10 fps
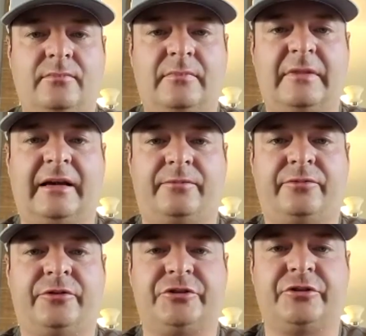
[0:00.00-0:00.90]
Yeah, for
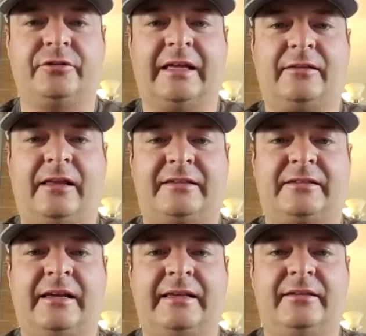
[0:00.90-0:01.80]
sure. Like last
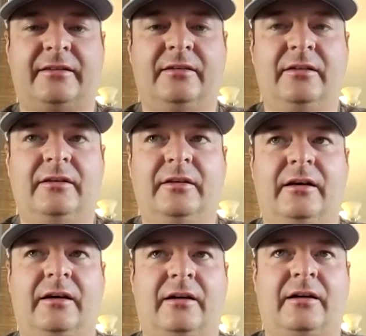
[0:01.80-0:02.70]
night,
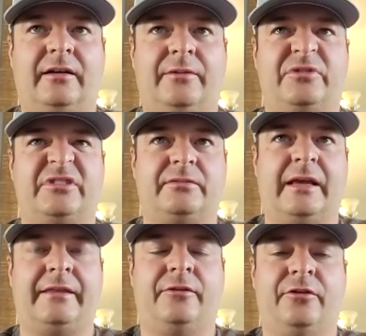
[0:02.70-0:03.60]
it was
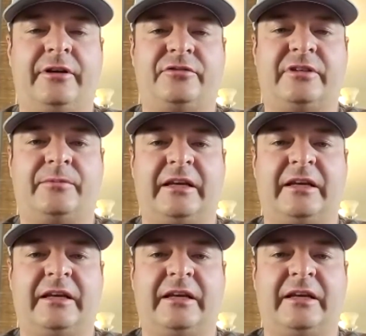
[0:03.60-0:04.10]
8:30 or something.